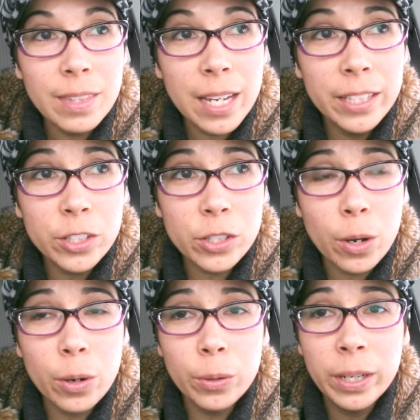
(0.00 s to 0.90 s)
And
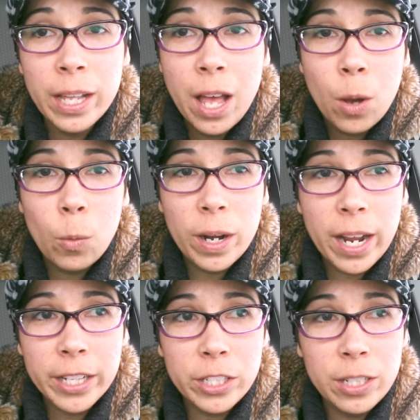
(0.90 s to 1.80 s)
so what
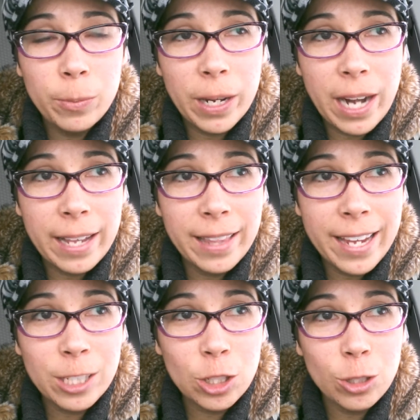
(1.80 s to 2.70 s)
I
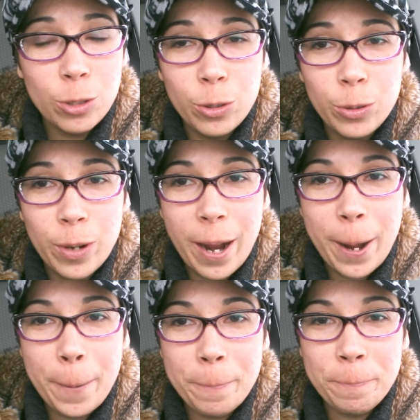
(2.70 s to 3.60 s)
like
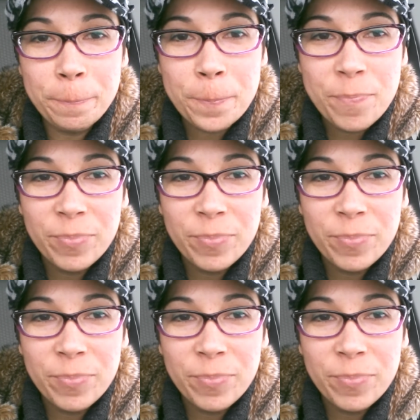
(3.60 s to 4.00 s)
to